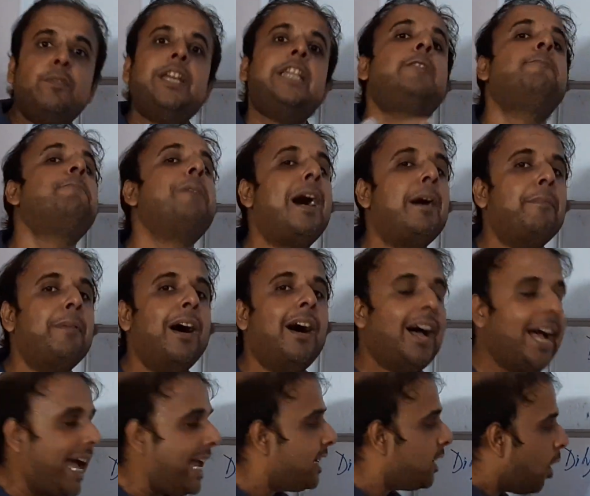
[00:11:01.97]
with PABA
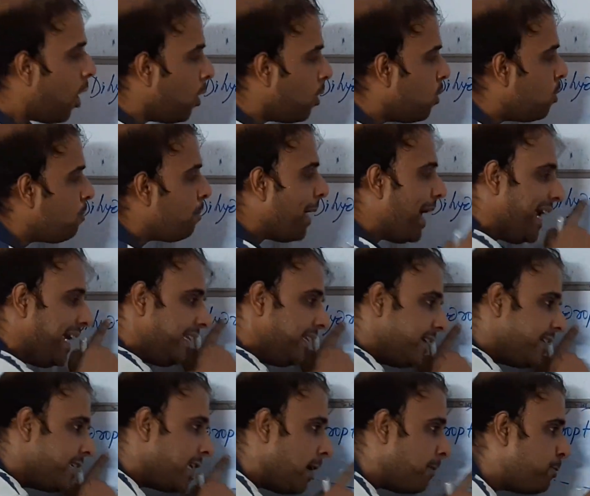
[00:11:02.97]
and occupying the
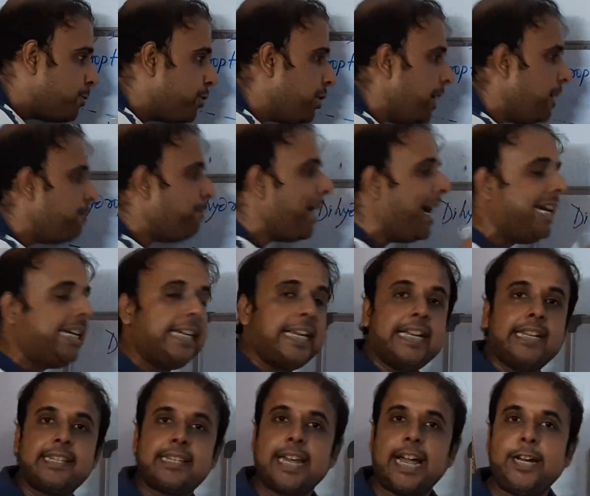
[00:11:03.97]
substrate
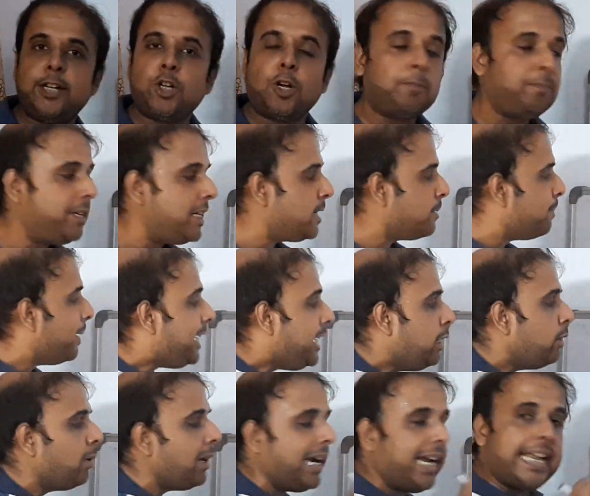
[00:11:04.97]
binding site of this
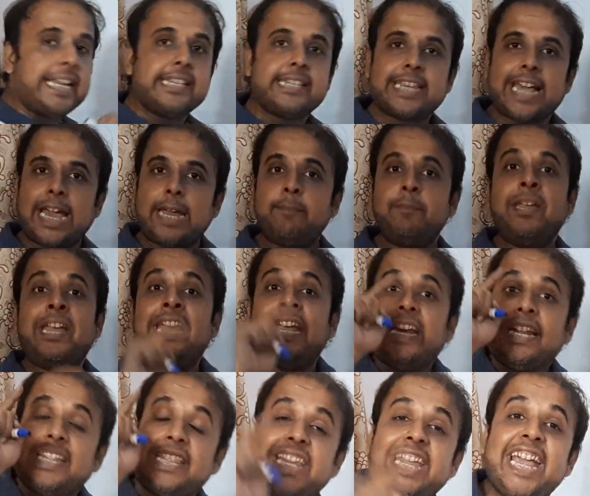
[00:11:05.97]
particular enzyme,
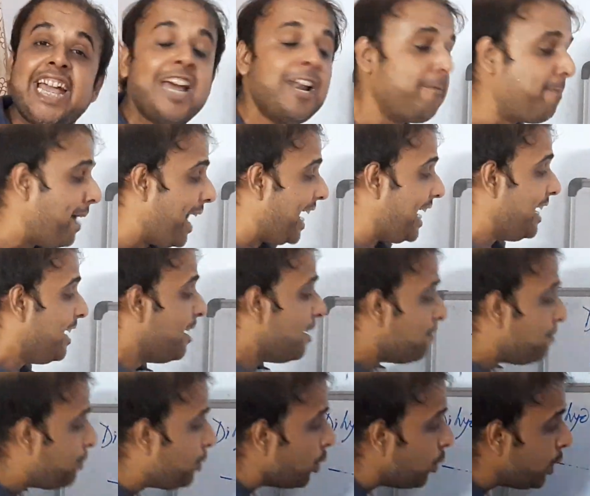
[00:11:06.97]
thereby
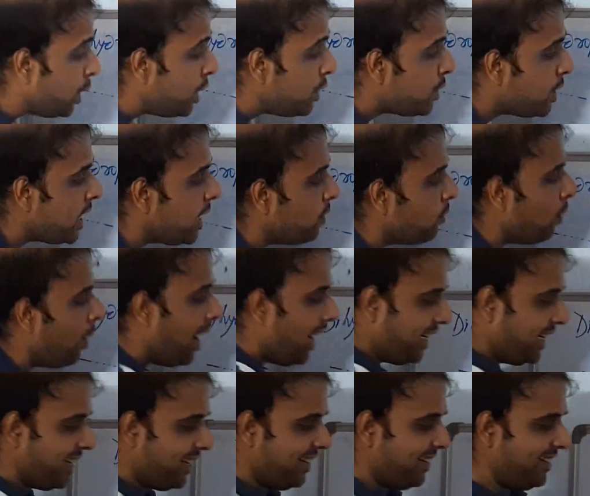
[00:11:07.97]
producing what?